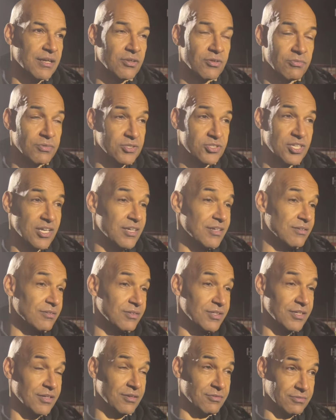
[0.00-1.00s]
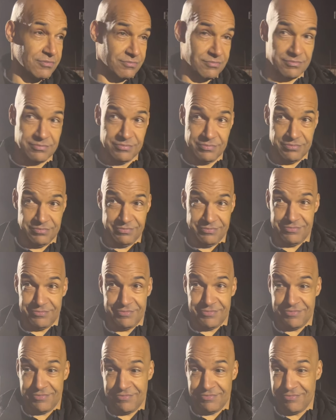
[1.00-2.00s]
We'll see. You know,
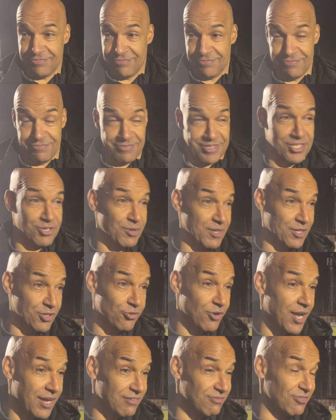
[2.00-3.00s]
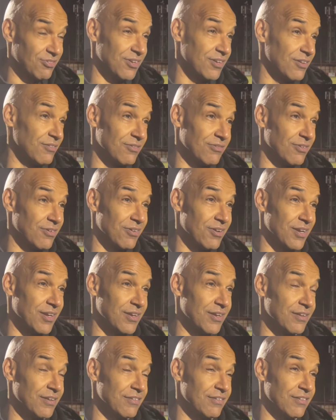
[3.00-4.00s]
we're doing great.
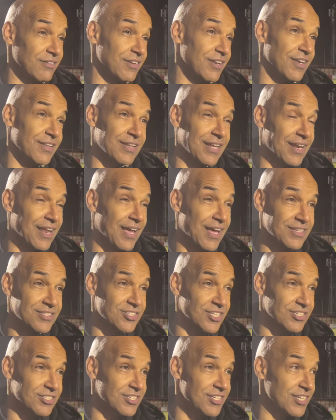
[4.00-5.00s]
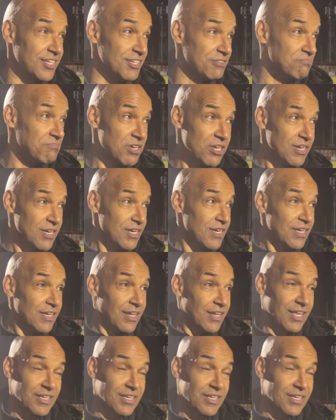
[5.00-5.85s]
We're in the last 16.